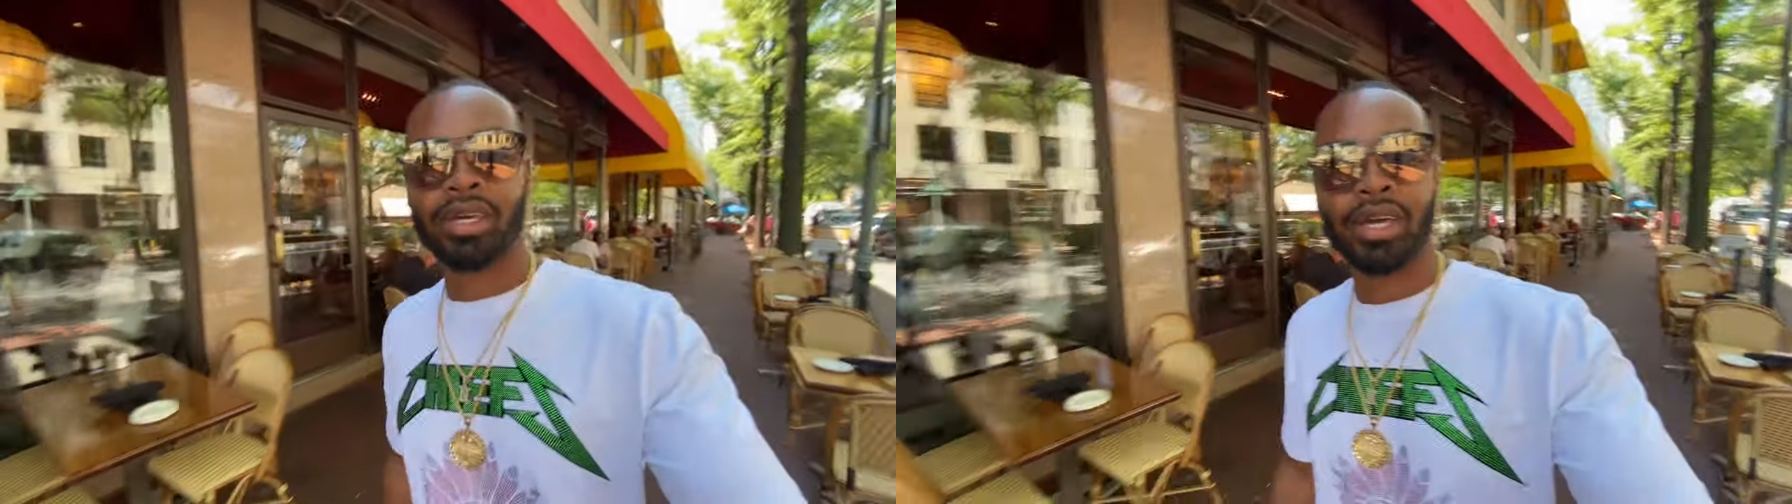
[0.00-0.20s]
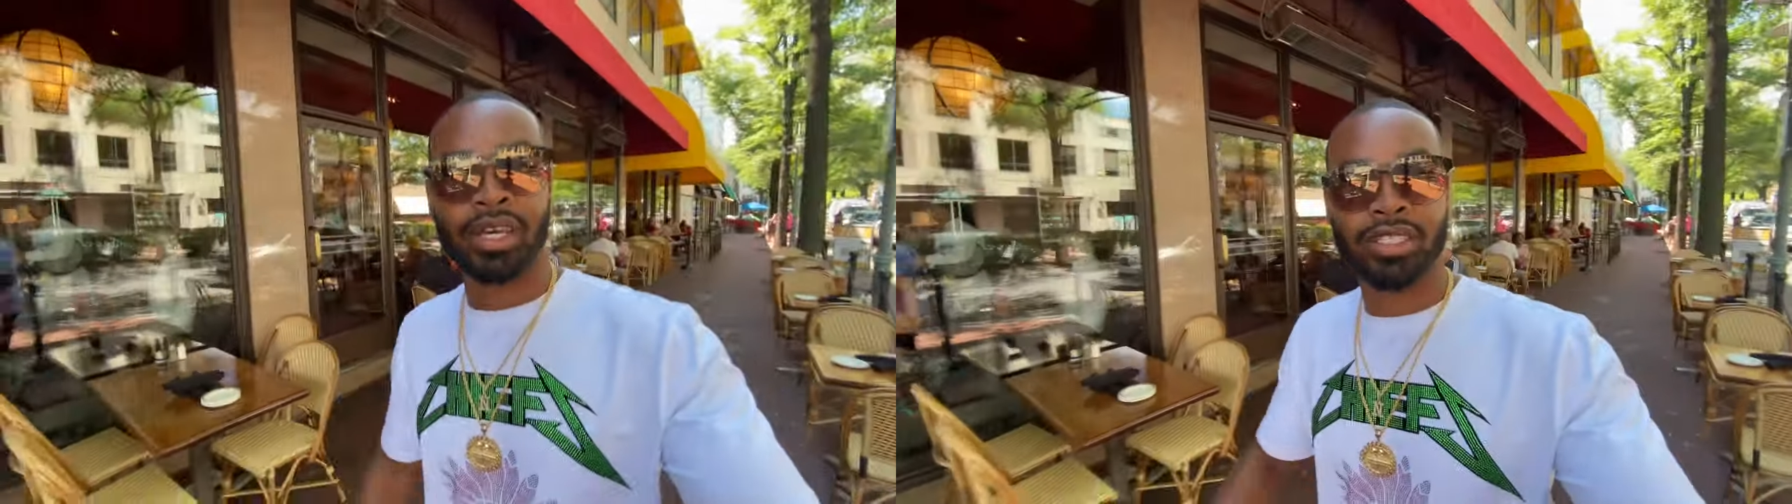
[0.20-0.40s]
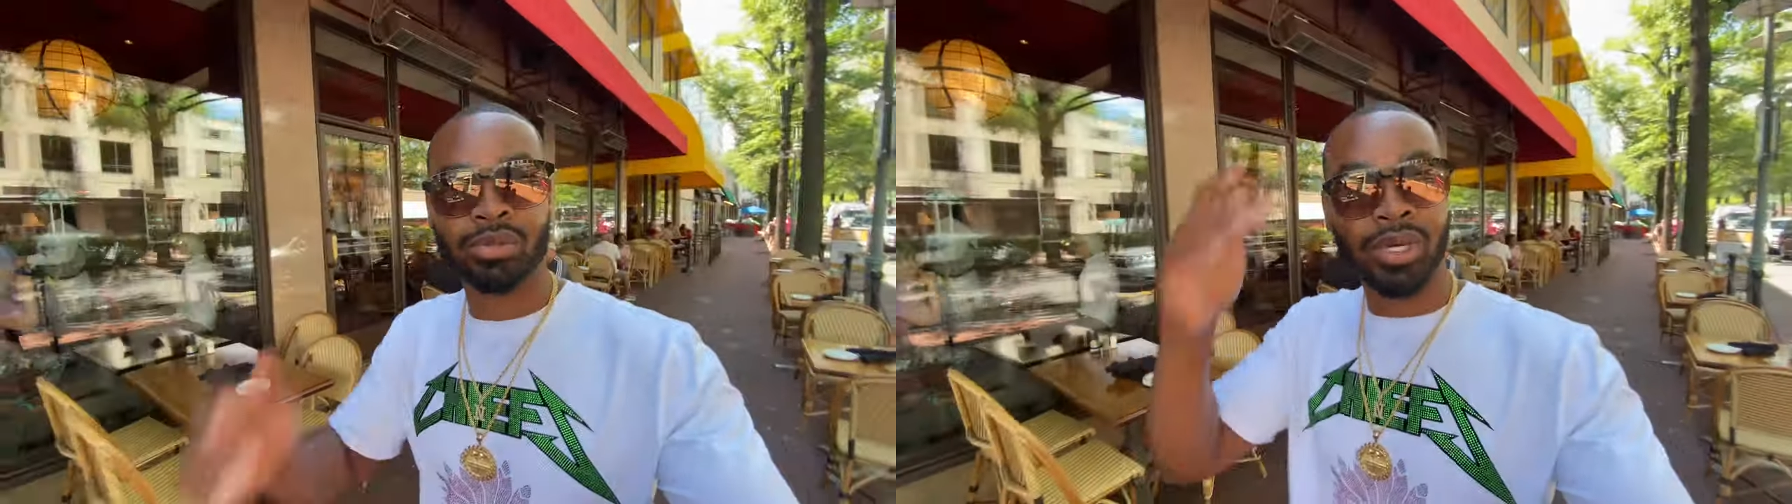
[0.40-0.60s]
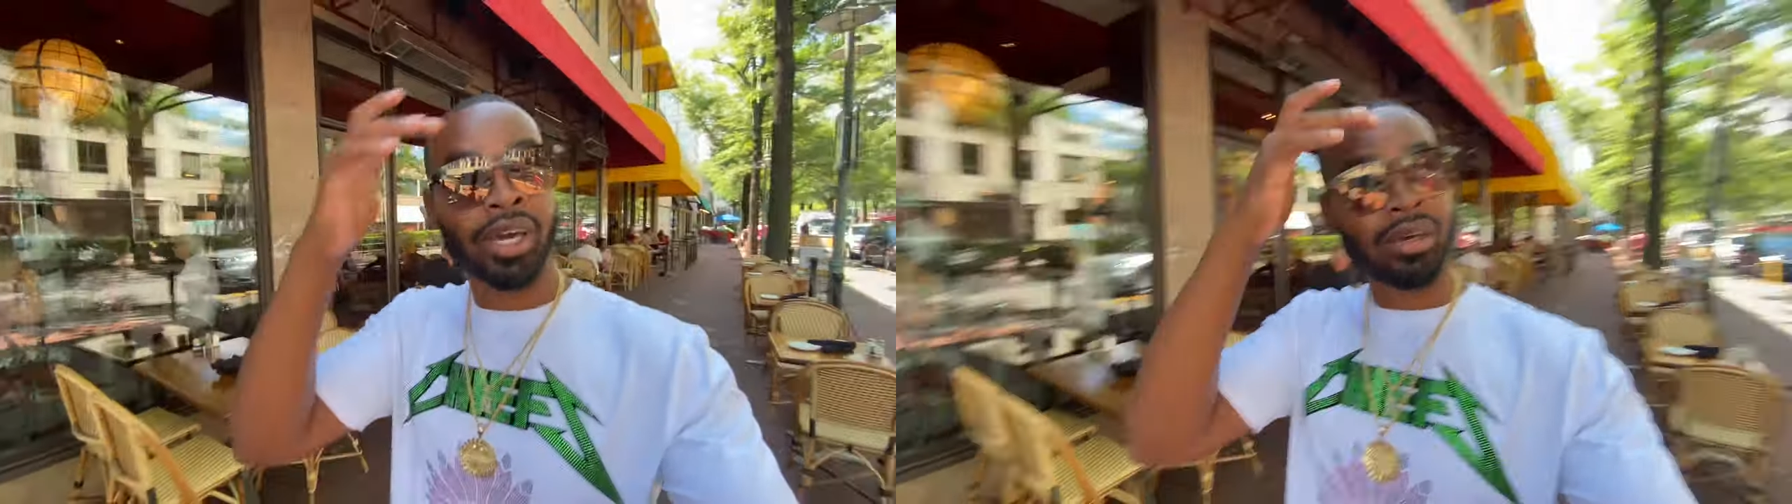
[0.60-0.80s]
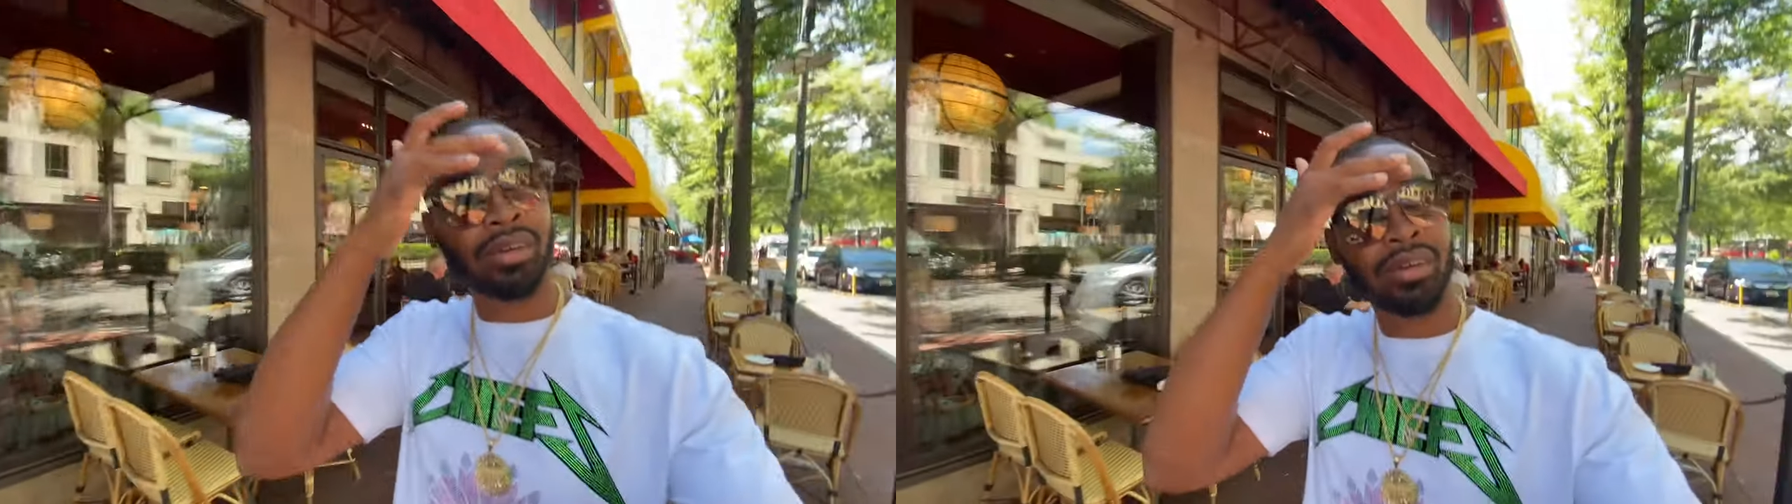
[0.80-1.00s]
guys, we
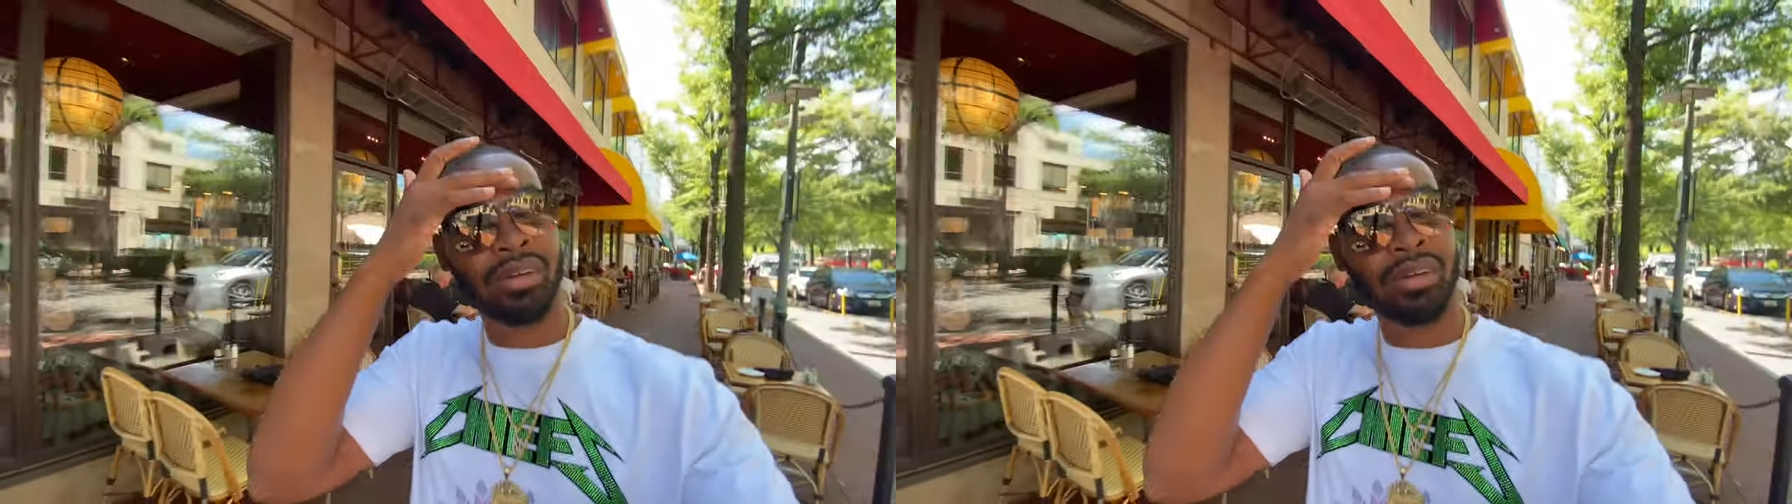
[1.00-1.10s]
out here